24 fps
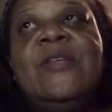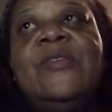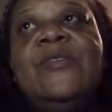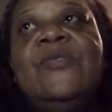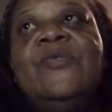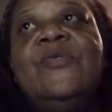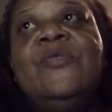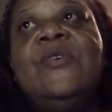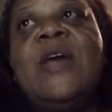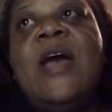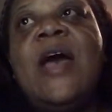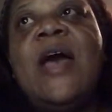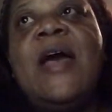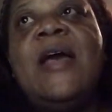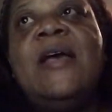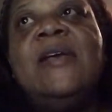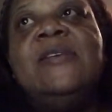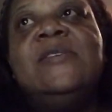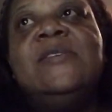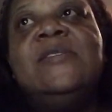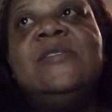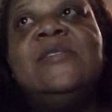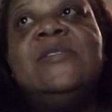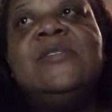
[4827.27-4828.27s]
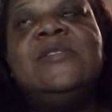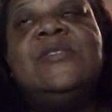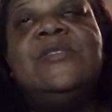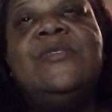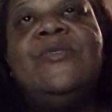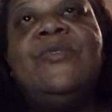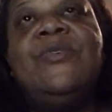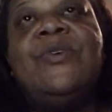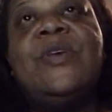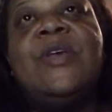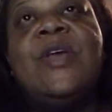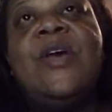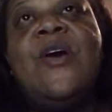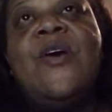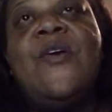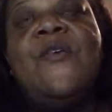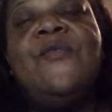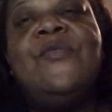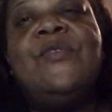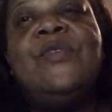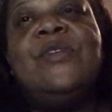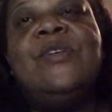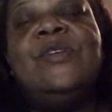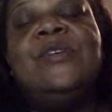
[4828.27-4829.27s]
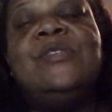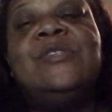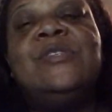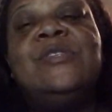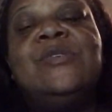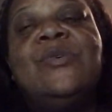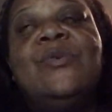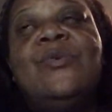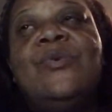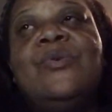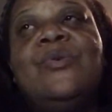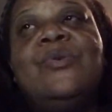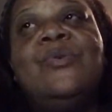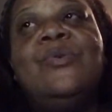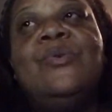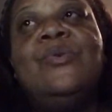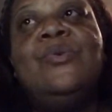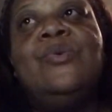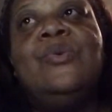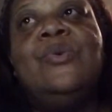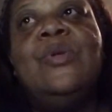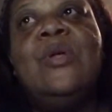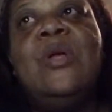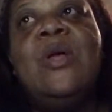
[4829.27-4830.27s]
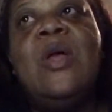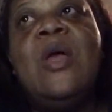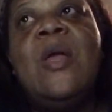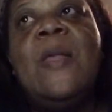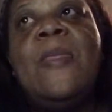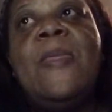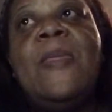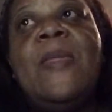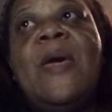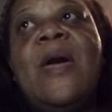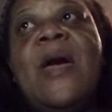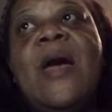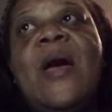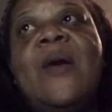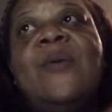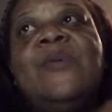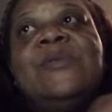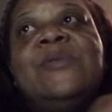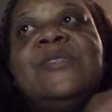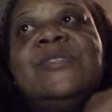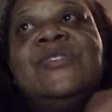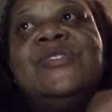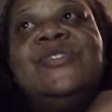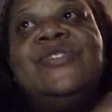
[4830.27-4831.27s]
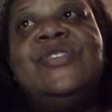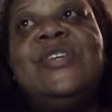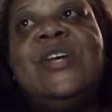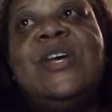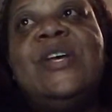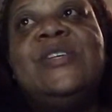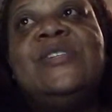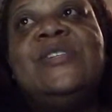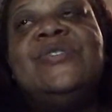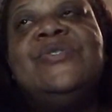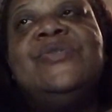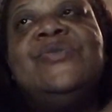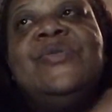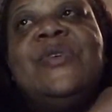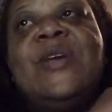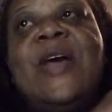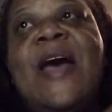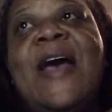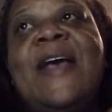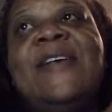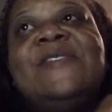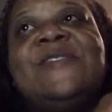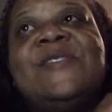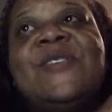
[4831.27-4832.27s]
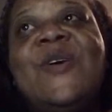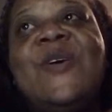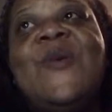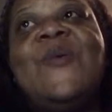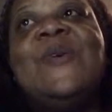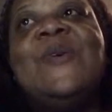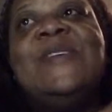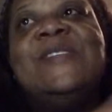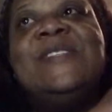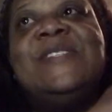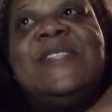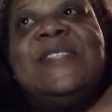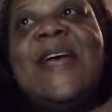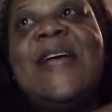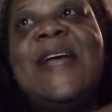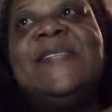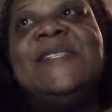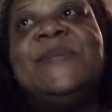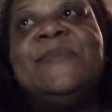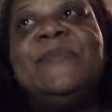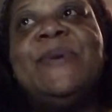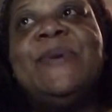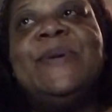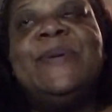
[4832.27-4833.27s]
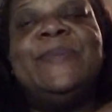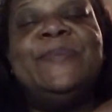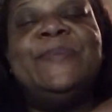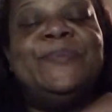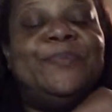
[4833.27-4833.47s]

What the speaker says: You guys, Zero Kelvin is so cool. I would suggest you guys go and snatch him up.